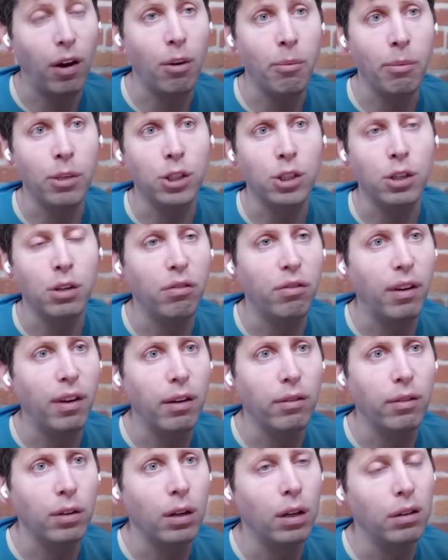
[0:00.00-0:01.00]
very much in
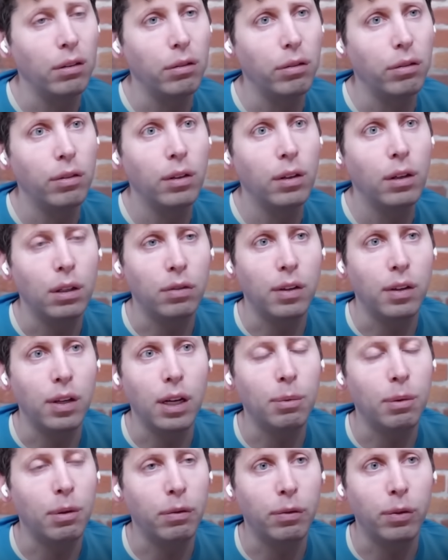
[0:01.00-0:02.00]
favor of lifting
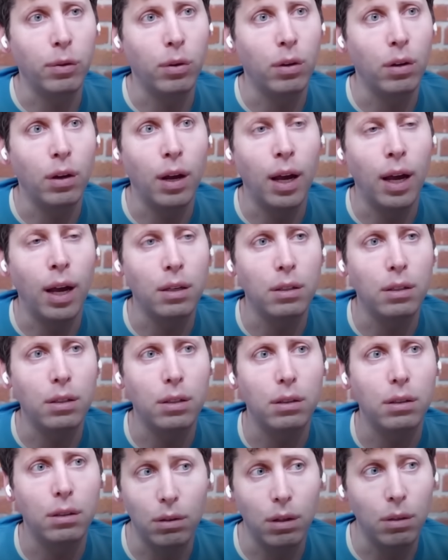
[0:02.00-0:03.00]
up the floor
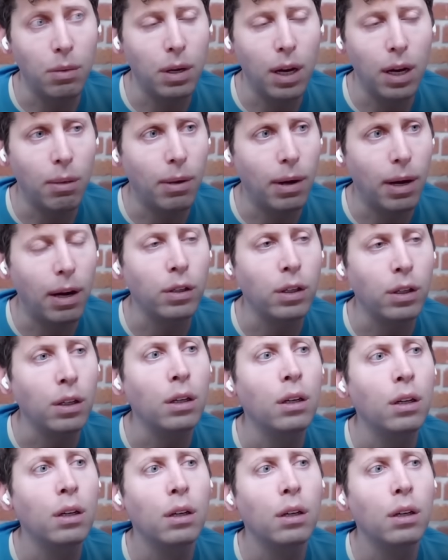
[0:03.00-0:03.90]
and eliminating poverty.